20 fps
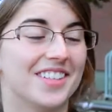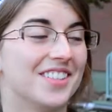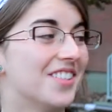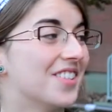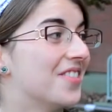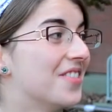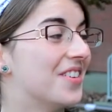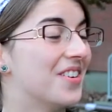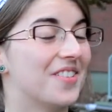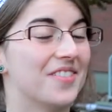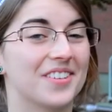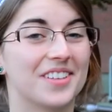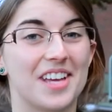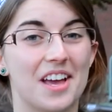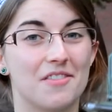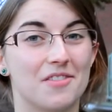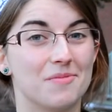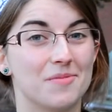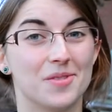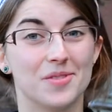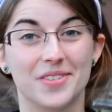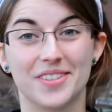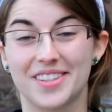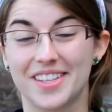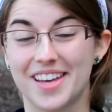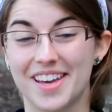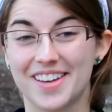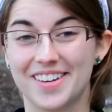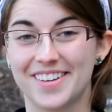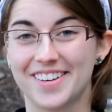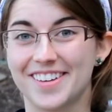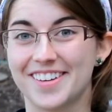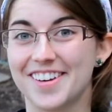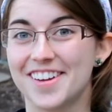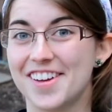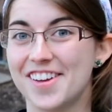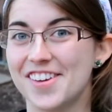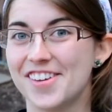and so we don't really have a movie theater.